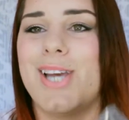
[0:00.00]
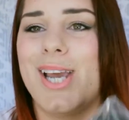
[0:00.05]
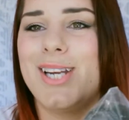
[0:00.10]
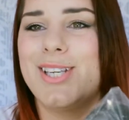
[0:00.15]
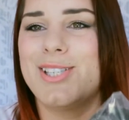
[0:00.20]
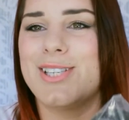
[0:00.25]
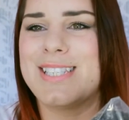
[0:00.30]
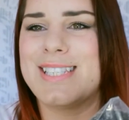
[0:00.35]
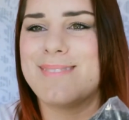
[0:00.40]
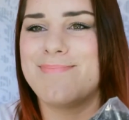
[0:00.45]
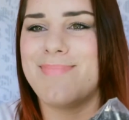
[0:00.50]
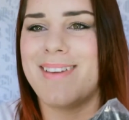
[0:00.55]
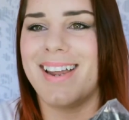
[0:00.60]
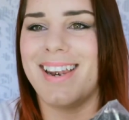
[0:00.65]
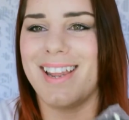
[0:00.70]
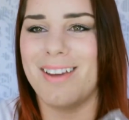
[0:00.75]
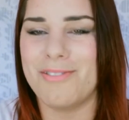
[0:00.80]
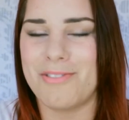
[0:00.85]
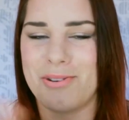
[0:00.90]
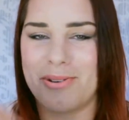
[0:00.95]
change the
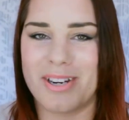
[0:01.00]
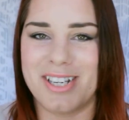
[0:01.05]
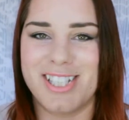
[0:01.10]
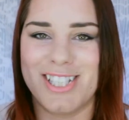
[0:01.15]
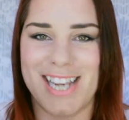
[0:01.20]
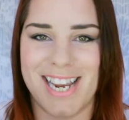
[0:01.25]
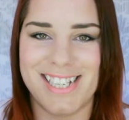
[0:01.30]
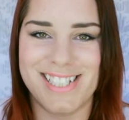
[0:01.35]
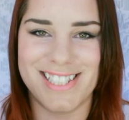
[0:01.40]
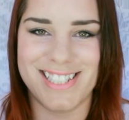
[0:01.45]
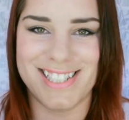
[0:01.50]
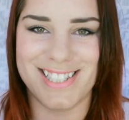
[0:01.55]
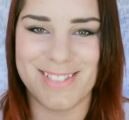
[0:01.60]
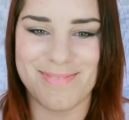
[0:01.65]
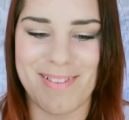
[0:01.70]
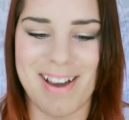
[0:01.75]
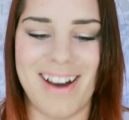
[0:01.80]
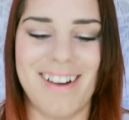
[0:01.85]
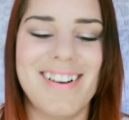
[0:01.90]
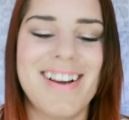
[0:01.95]
smell up, you want to change the
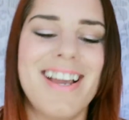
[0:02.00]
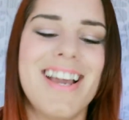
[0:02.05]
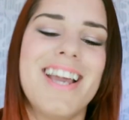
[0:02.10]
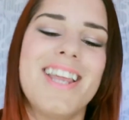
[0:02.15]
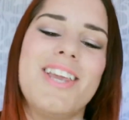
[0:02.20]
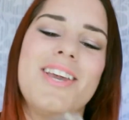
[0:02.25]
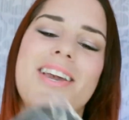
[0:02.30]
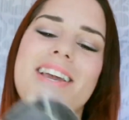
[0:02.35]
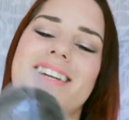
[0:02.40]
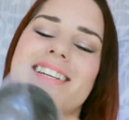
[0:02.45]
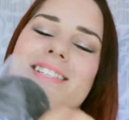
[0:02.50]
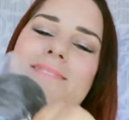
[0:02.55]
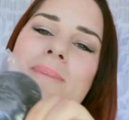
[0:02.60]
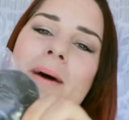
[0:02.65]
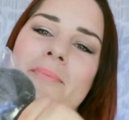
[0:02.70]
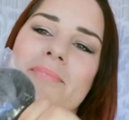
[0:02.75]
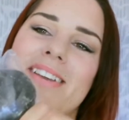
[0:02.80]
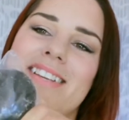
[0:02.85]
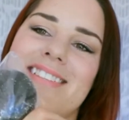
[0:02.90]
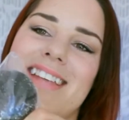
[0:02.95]
smell, you can just
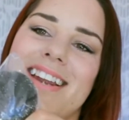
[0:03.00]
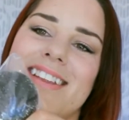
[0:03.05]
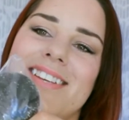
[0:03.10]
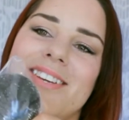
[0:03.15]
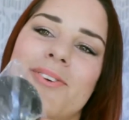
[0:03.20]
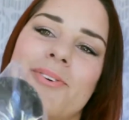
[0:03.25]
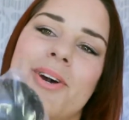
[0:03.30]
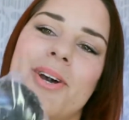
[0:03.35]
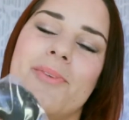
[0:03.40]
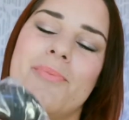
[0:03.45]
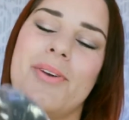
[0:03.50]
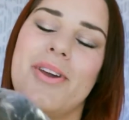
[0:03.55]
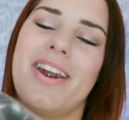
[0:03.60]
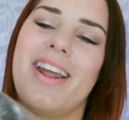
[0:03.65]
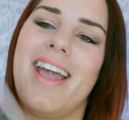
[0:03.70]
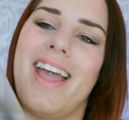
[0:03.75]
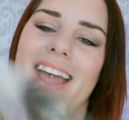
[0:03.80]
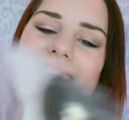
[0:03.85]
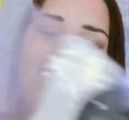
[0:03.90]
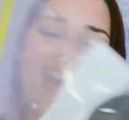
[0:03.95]
pop these out of the oil
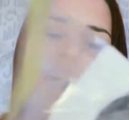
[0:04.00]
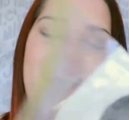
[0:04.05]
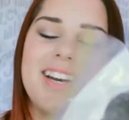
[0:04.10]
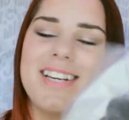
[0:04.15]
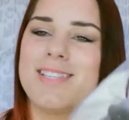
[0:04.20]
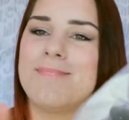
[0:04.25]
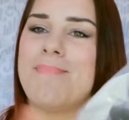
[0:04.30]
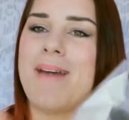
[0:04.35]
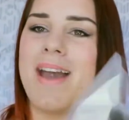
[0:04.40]
burner and I just